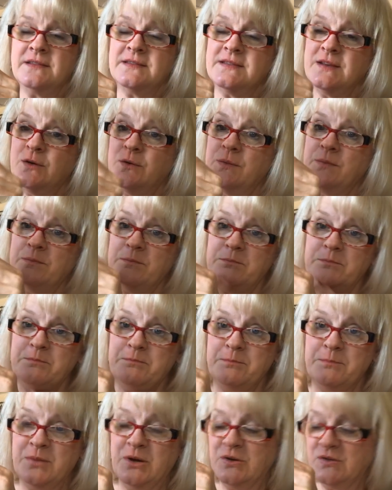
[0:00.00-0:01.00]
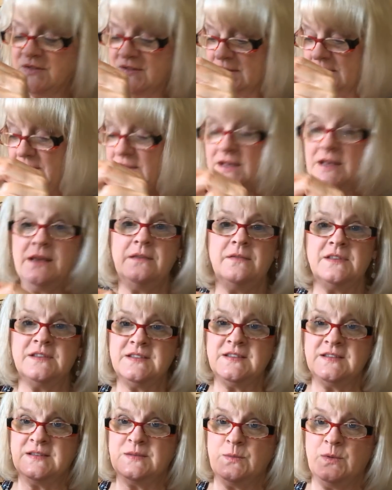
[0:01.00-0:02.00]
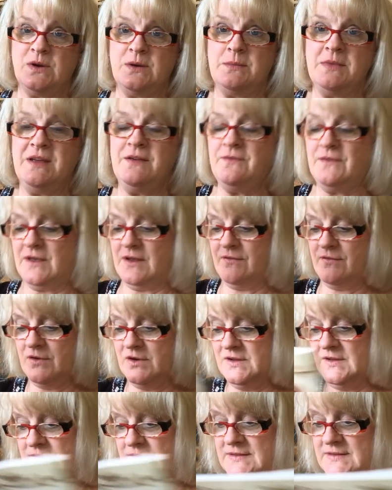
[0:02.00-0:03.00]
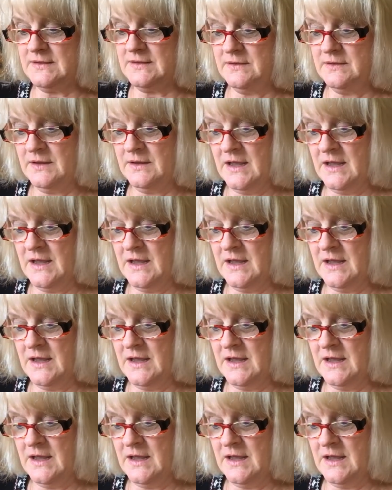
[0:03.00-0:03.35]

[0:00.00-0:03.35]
So personally, this is one of my favorites.